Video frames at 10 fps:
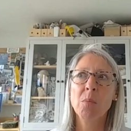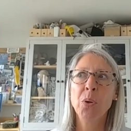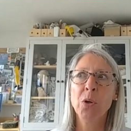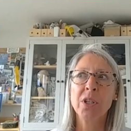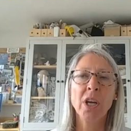
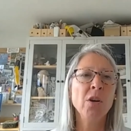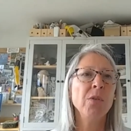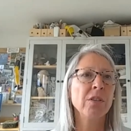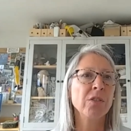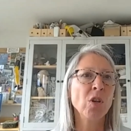Put
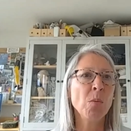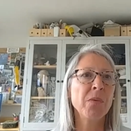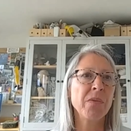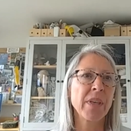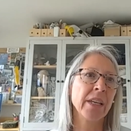COVID on top
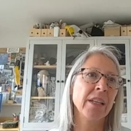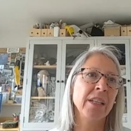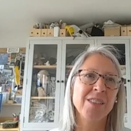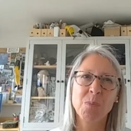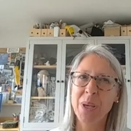of that, and
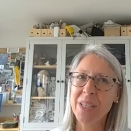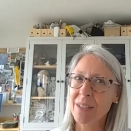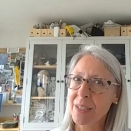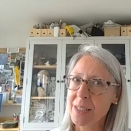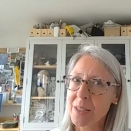it's
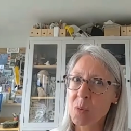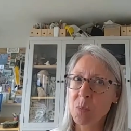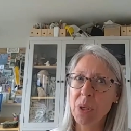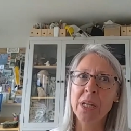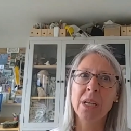basically
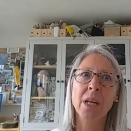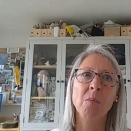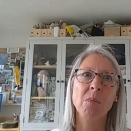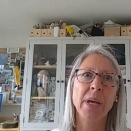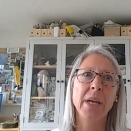speeded
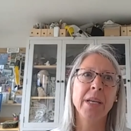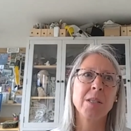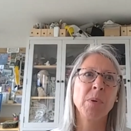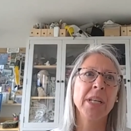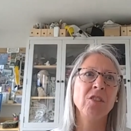up
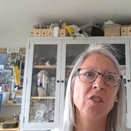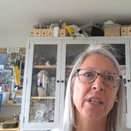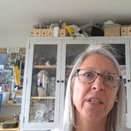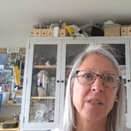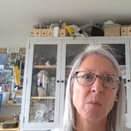
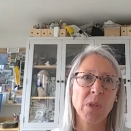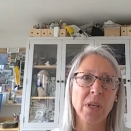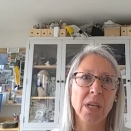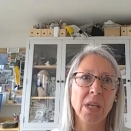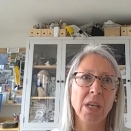exponentially some of
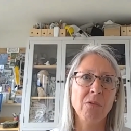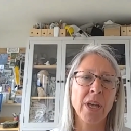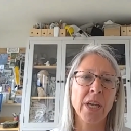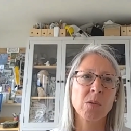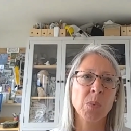the
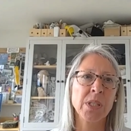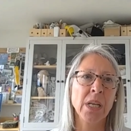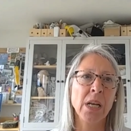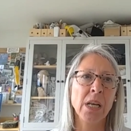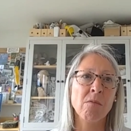effects,
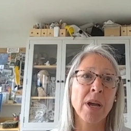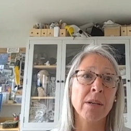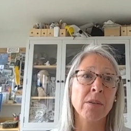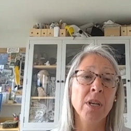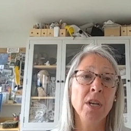particularly
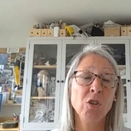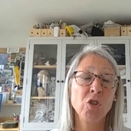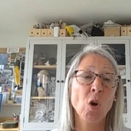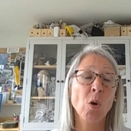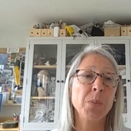around
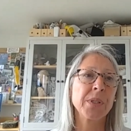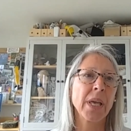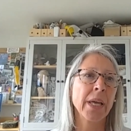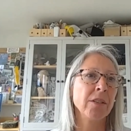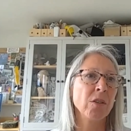shops
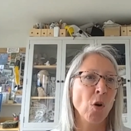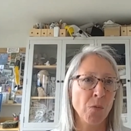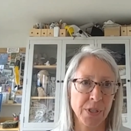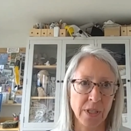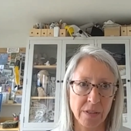and
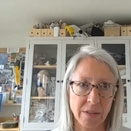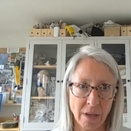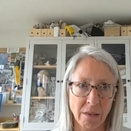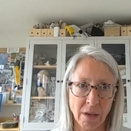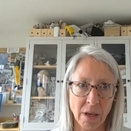offices, I
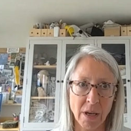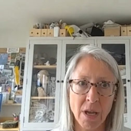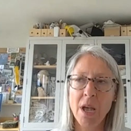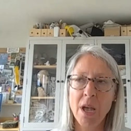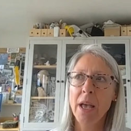think.
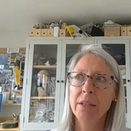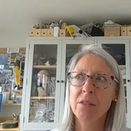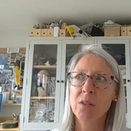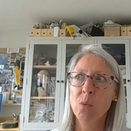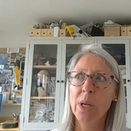And
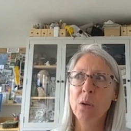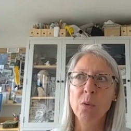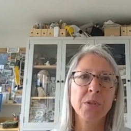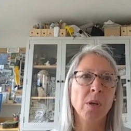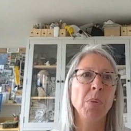there will
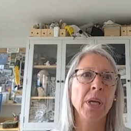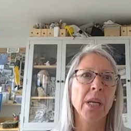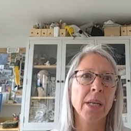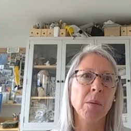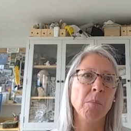also be
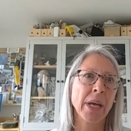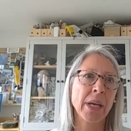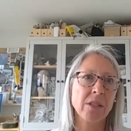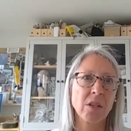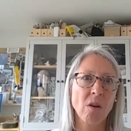an
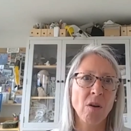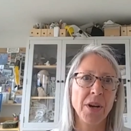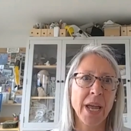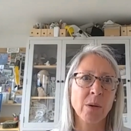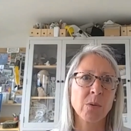impact on
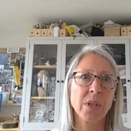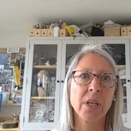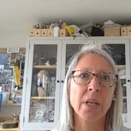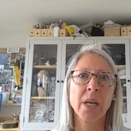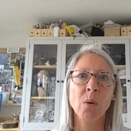housing
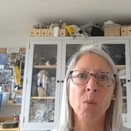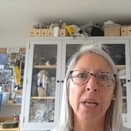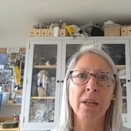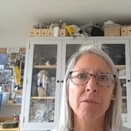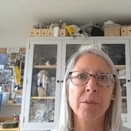and how we
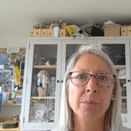live.